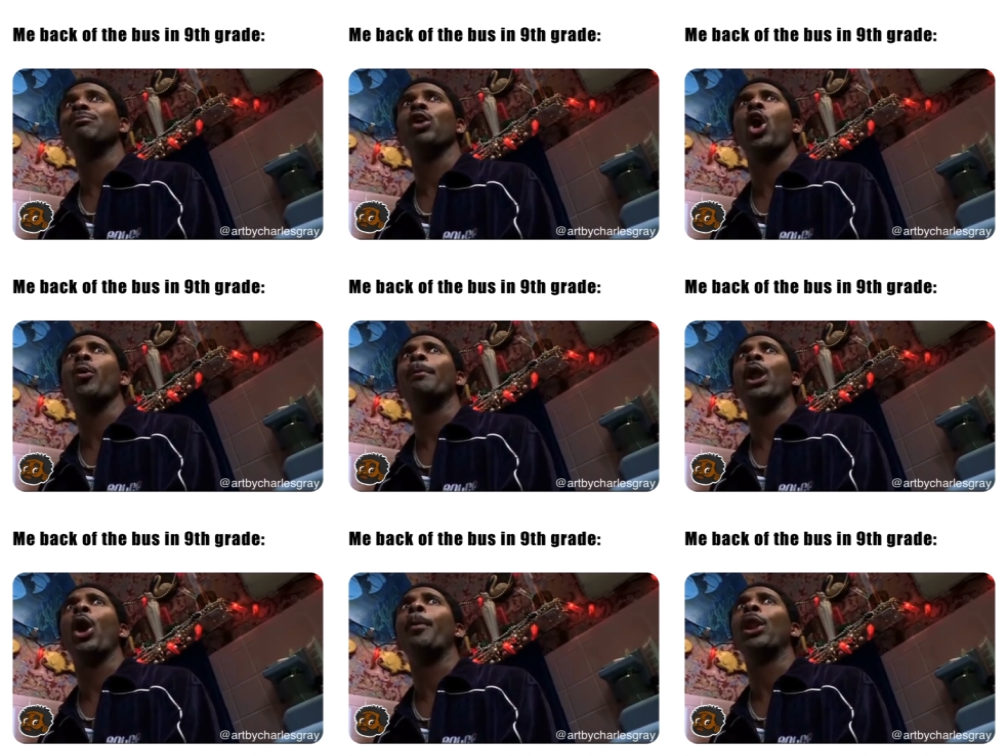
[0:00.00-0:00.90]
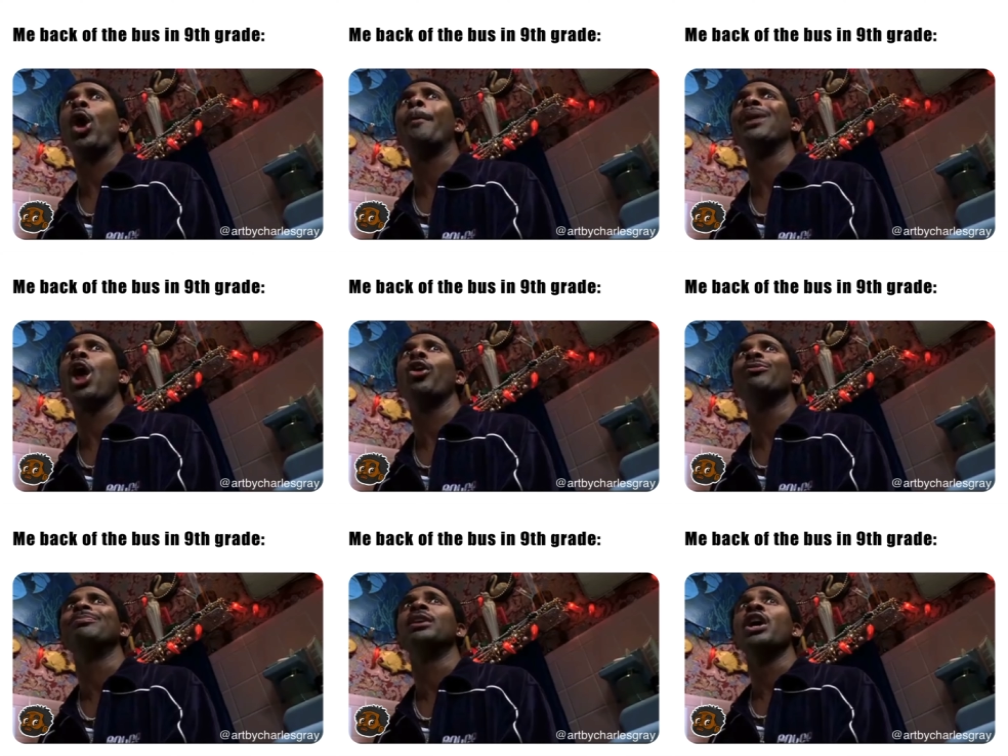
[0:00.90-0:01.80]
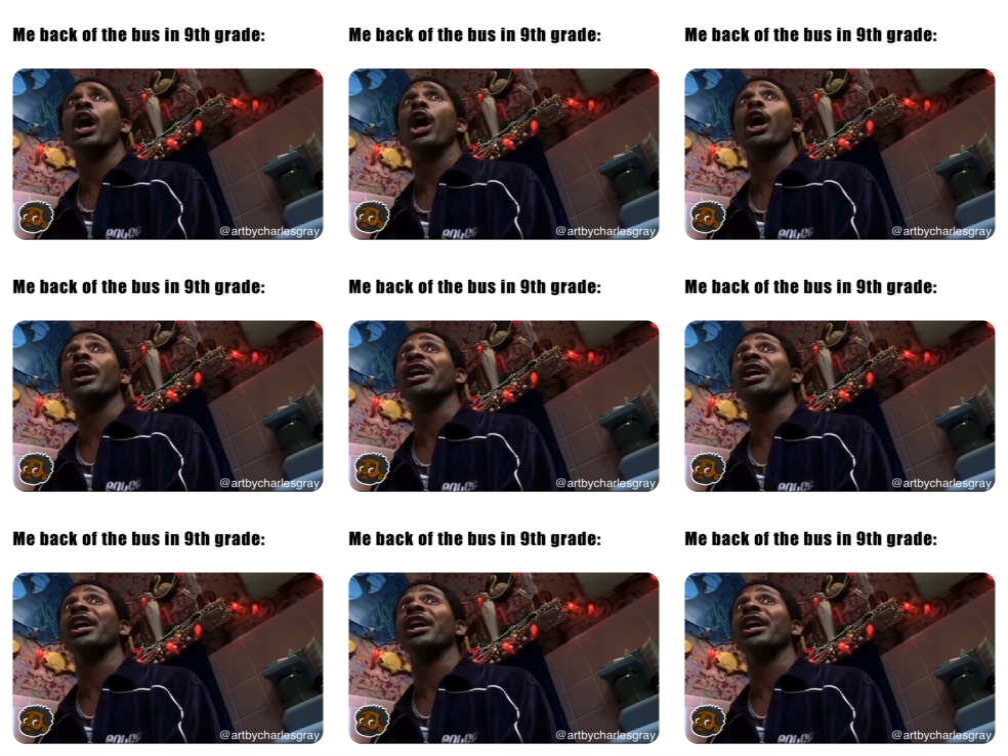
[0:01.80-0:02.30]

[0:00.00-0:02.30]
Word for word: blom blom blom blom a